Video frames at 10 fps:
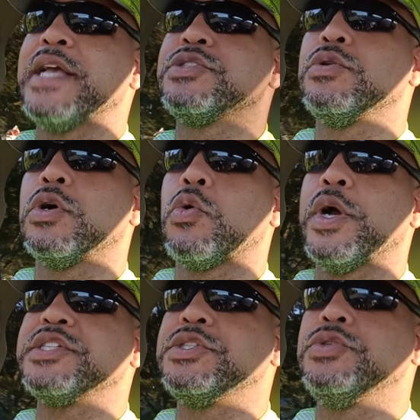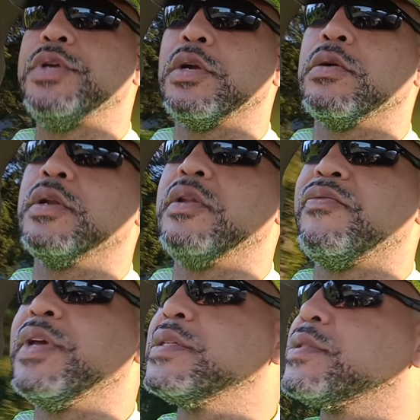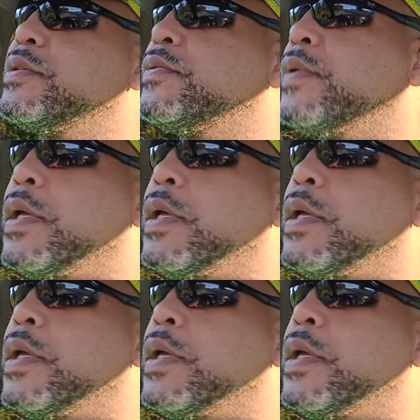ask you a question, you get on the defensive,